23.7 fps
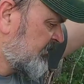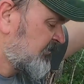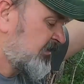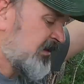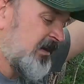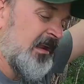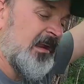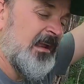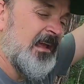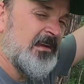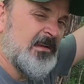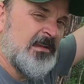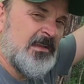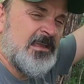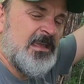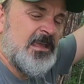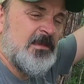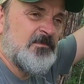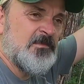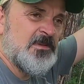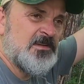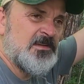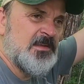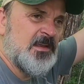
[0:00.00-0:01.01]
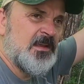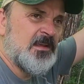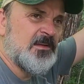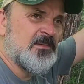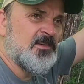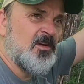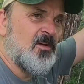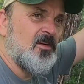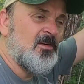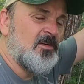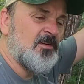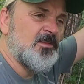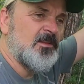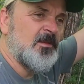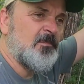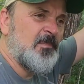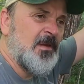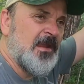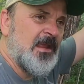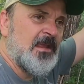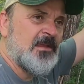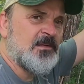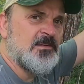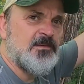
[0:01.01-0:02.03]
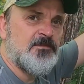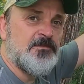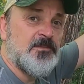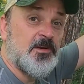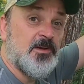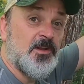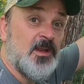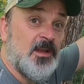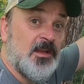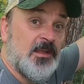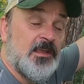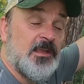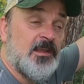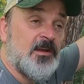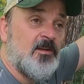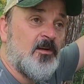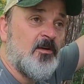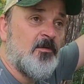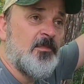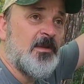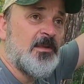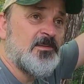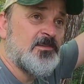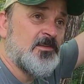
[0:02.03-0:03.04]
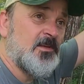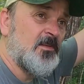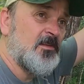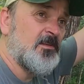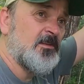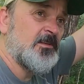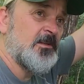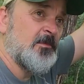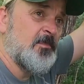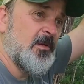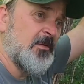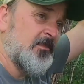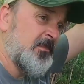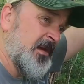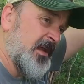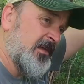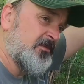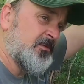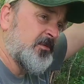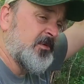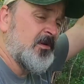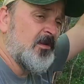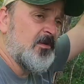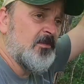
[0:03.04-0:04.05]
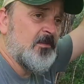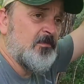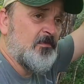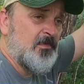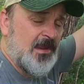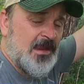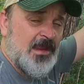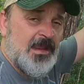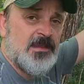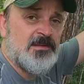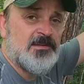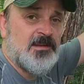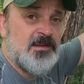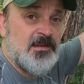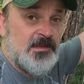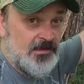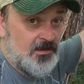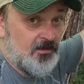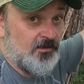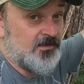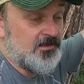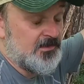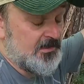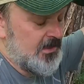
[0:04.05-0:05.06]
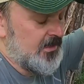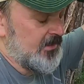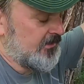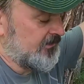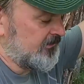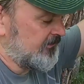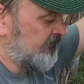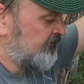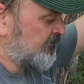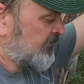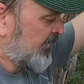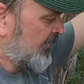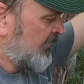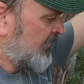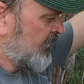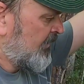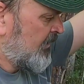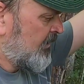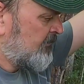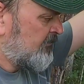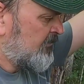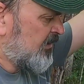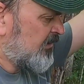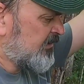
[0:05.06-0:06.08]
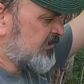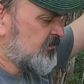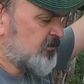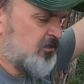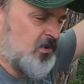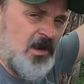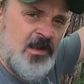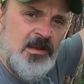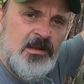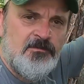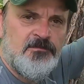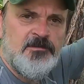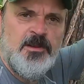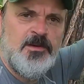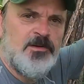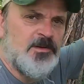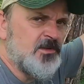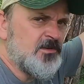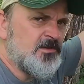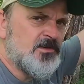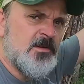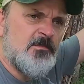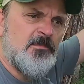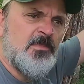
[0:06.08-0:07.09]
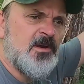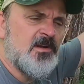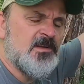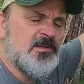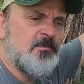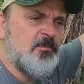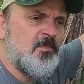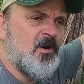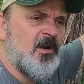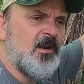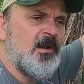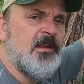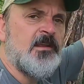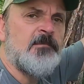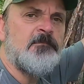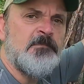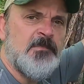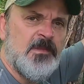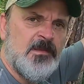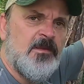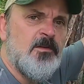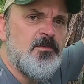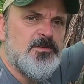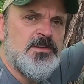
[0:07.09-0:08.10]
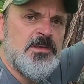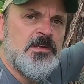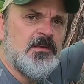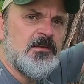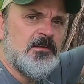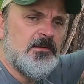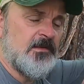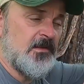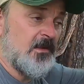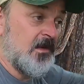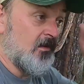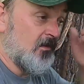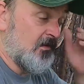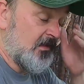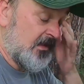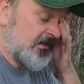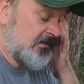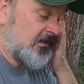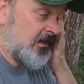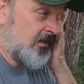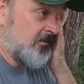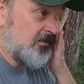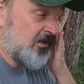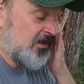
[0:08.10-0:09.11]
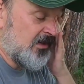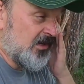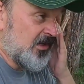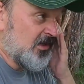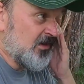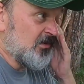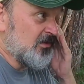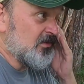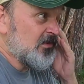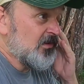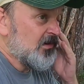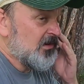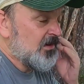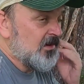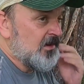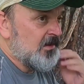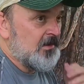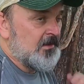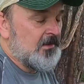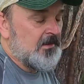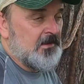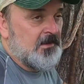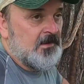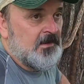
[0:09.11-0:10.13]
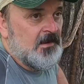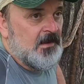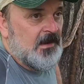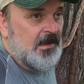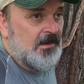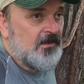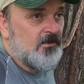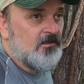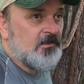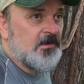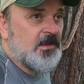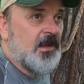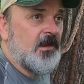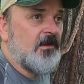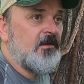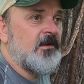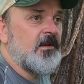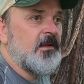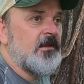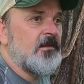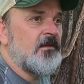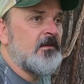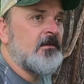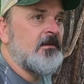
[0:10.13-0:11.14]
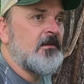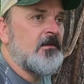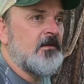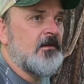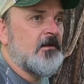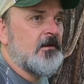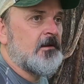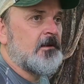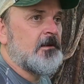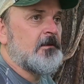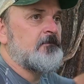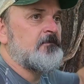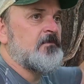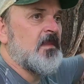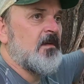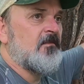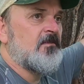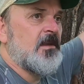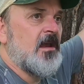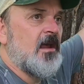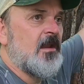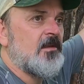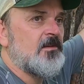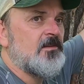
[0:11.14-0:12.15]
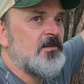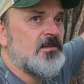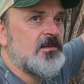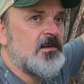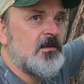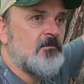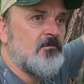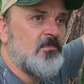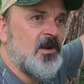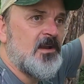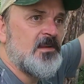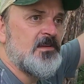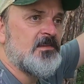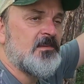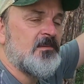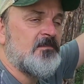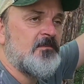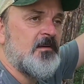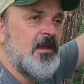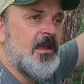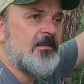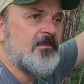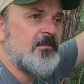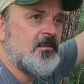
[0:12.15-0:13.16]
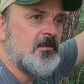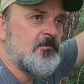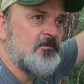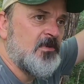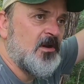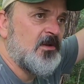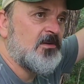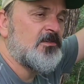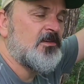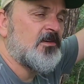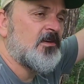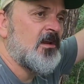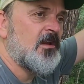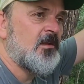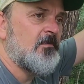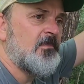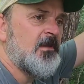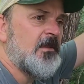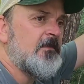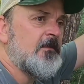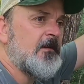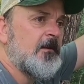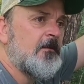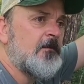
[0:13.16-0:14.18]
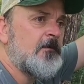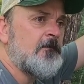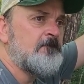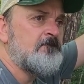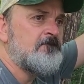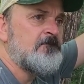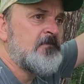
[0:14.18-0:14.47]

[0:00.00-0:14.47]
But I like to keep the ticks on the pants if they're going to get on me, so that the permethrin on the pants can kill the ticks. Bug spray, if you're used to bug spray, use it. You know, that's up to you. I don't carry it. I've kind of just embraced the fact that the bugs are going to be there.